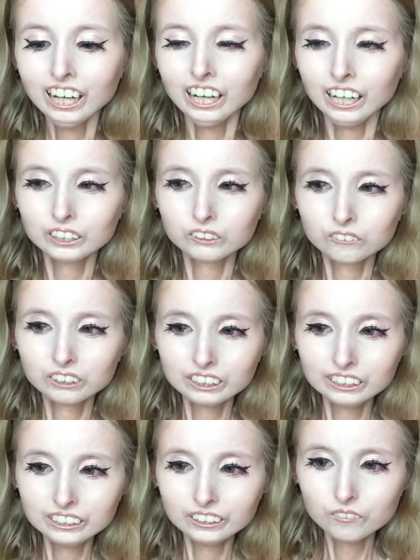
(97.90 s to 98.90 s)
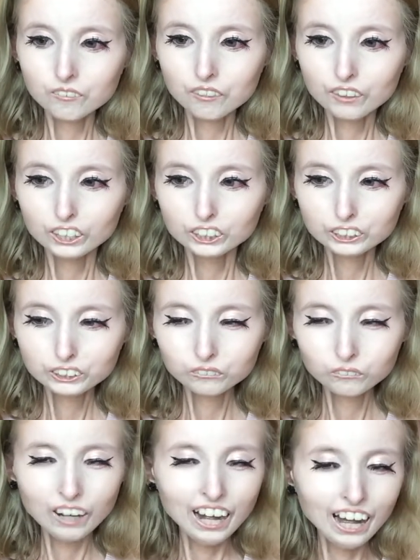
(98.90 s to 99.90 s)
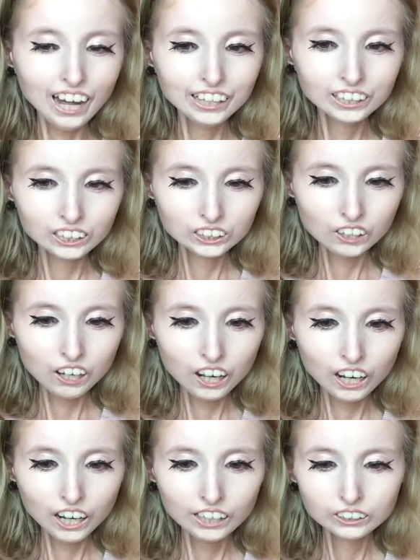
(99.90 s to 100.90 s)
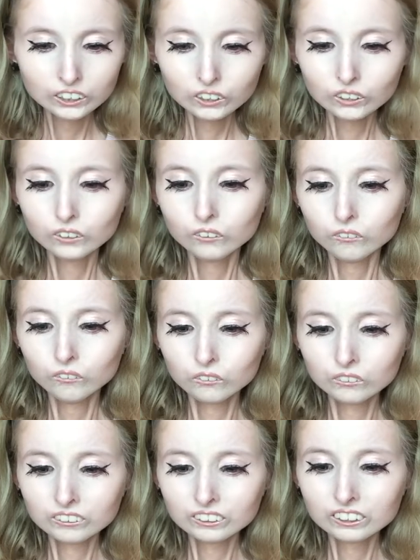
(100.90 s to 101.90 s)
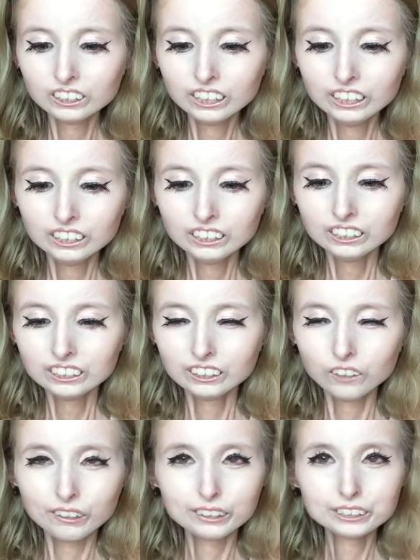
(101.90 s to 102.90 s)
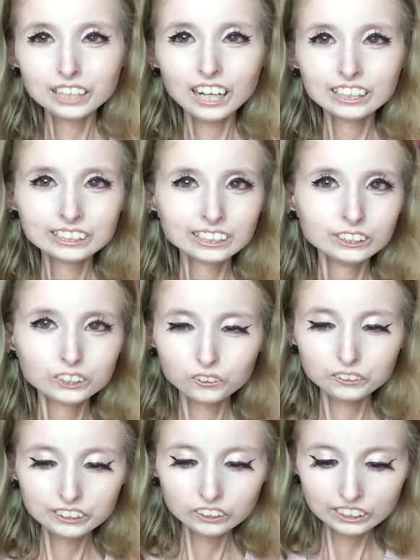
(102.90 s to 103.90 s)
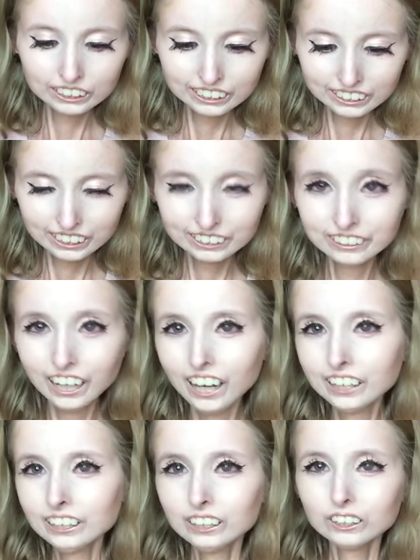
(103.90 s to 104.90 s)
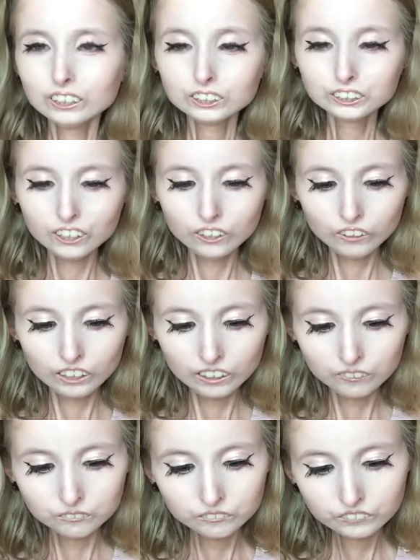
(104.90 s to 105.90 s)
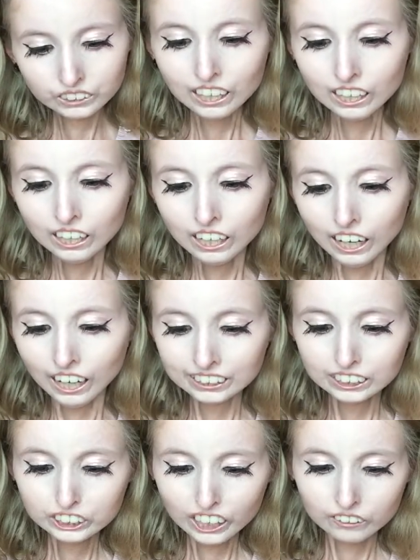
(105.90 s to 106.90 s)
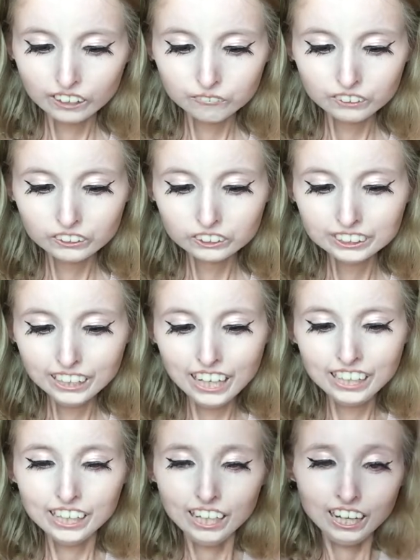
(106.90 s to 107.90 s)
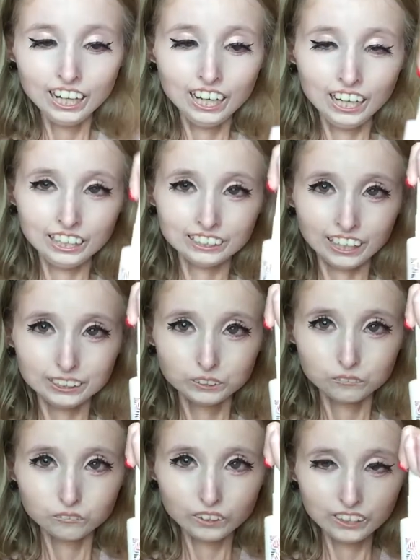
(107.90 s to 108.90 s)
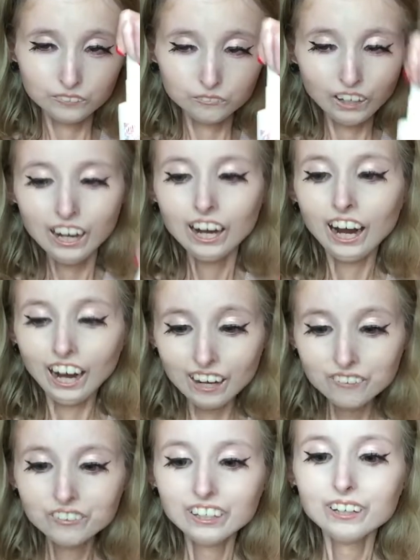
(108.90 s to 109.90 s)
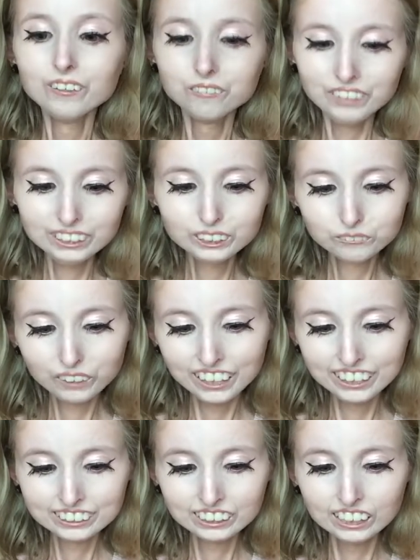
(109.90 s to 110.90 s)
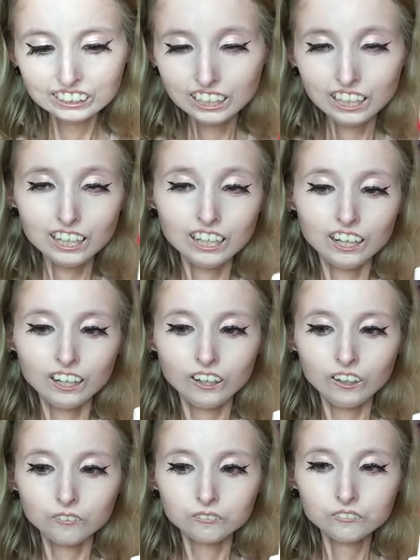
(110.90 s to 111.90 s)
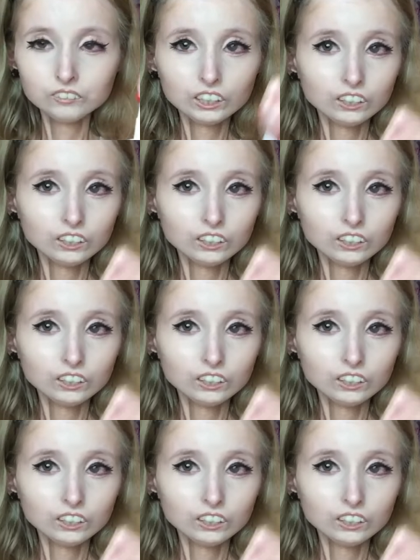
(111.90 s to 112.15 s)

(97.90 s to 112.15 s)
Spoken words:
I don't really sweat a lot or go outside and get dirty or anything like that, so I get a shower every other day, and I've been spraying this from